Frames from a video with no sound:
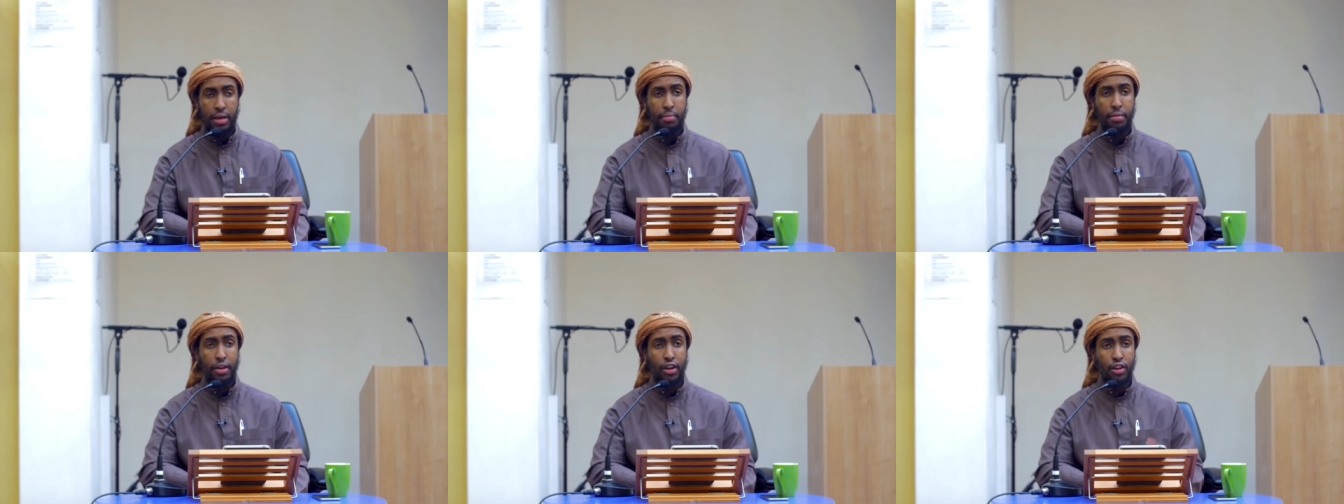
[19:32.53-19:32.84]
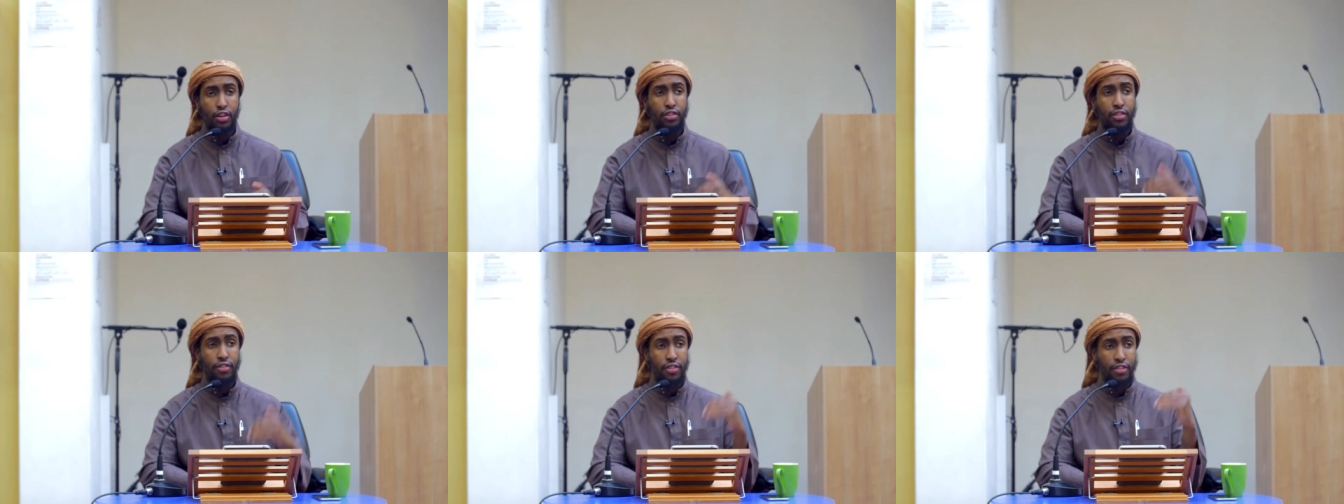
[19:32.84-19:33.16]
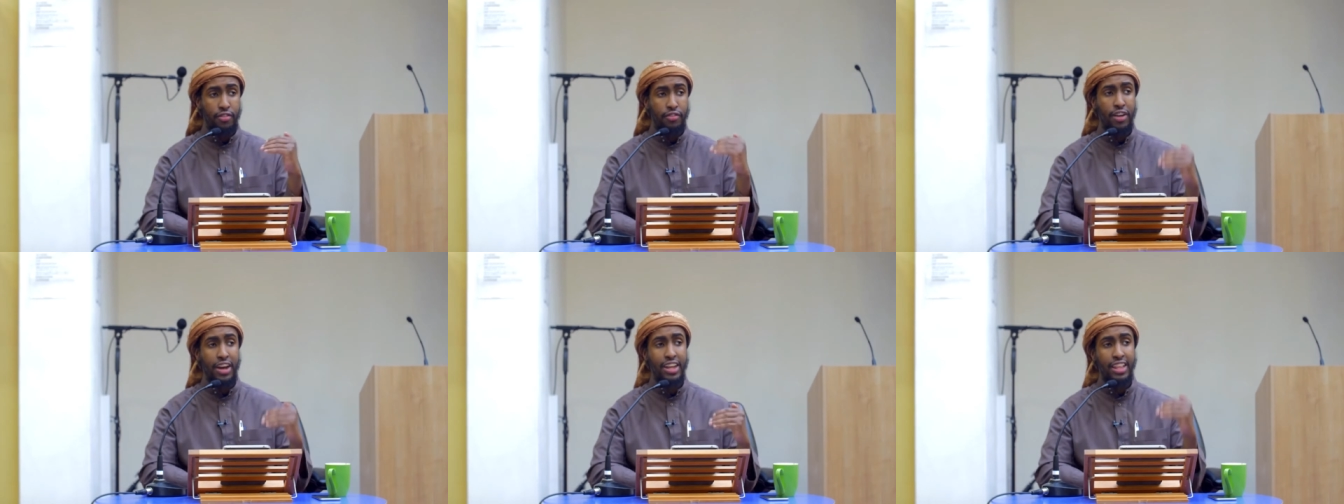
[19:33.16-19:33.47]
because of
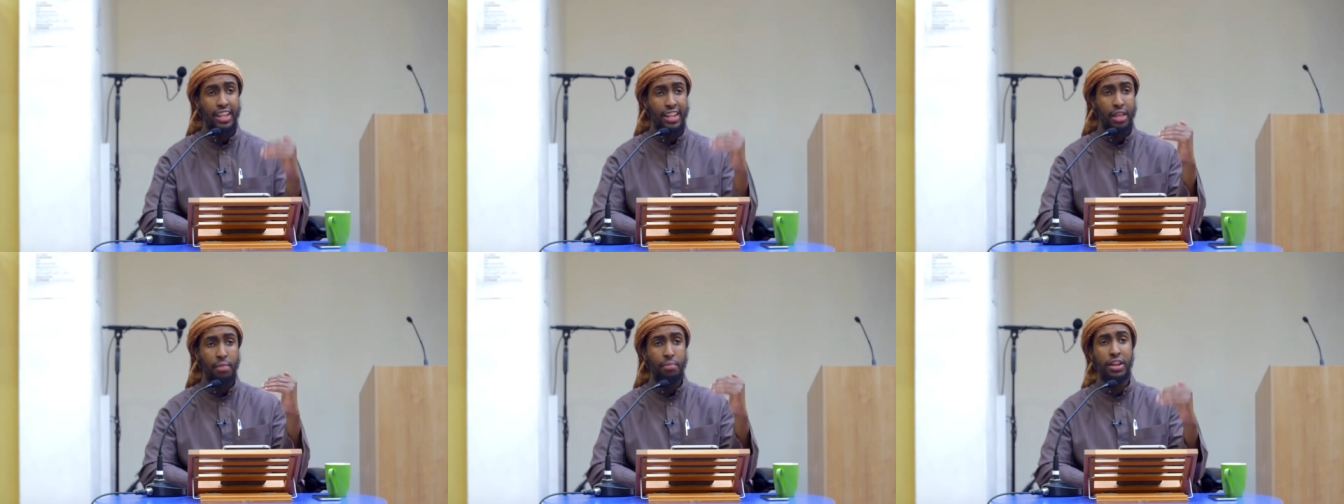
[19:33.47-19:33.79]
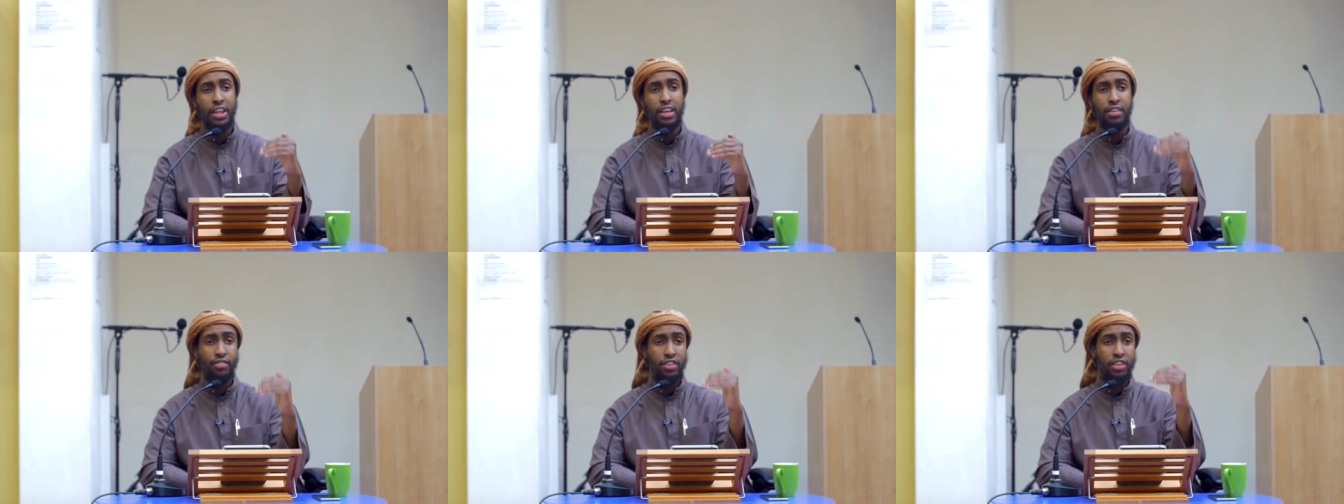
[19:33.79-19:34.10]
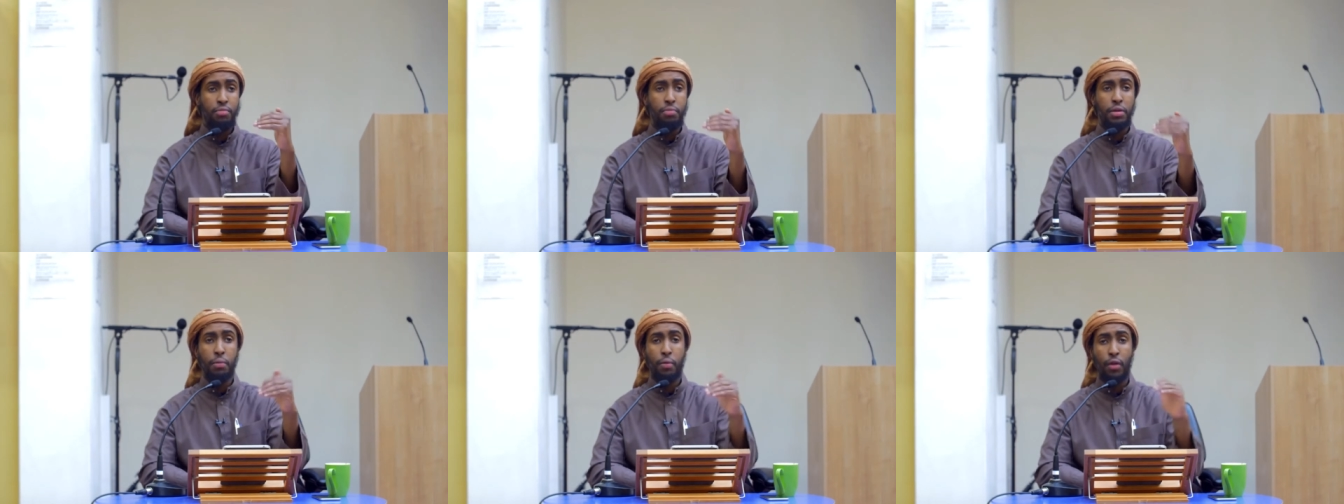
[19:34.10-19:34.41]
the fact that they believe
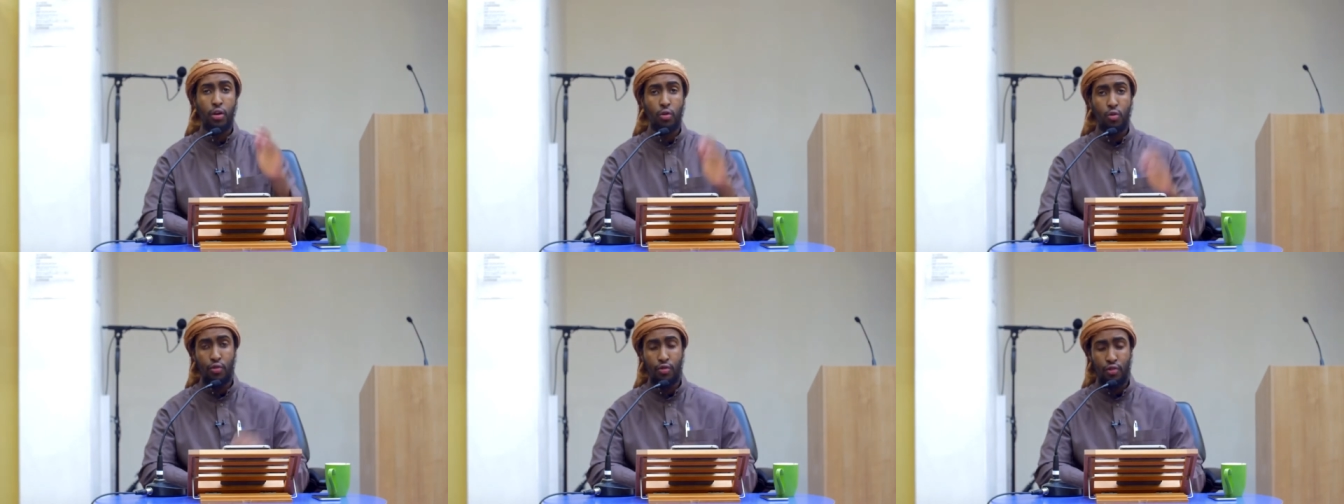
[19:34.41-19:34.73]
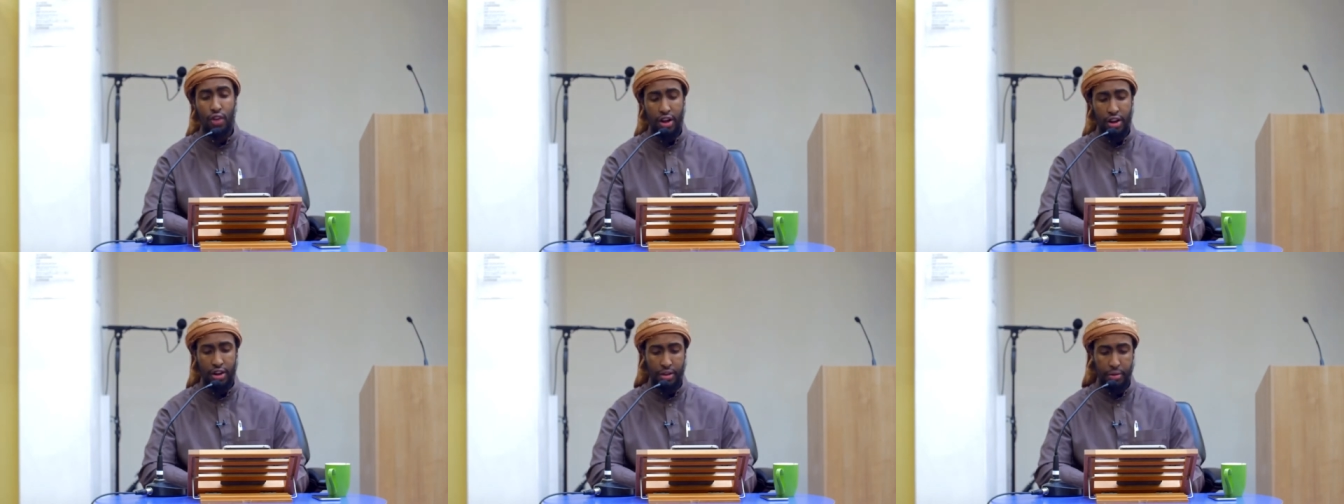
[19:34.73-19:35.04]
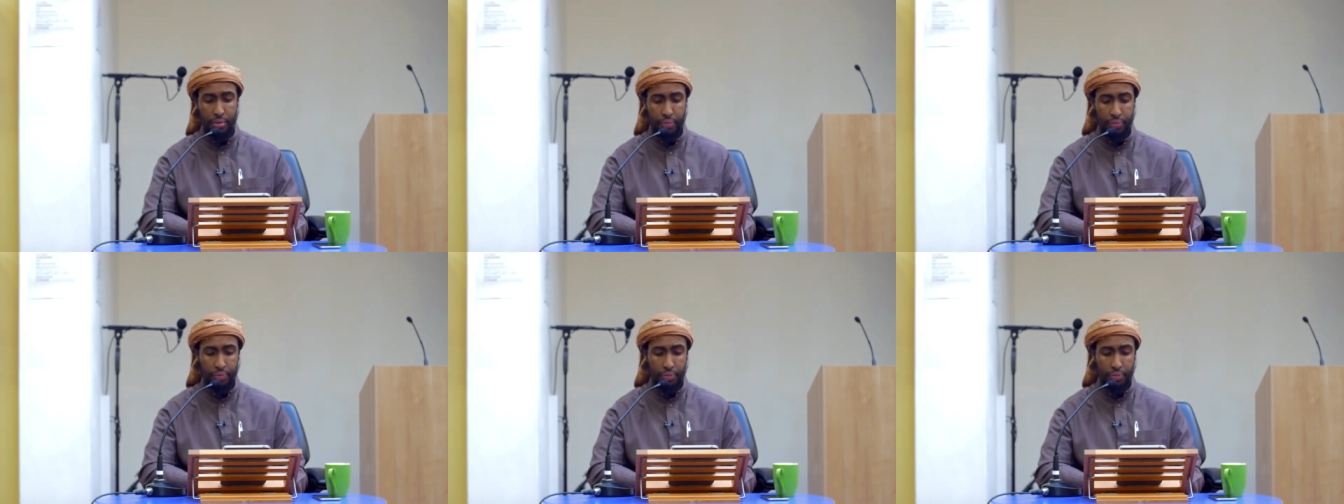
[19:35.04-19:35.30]
these people are kuffar.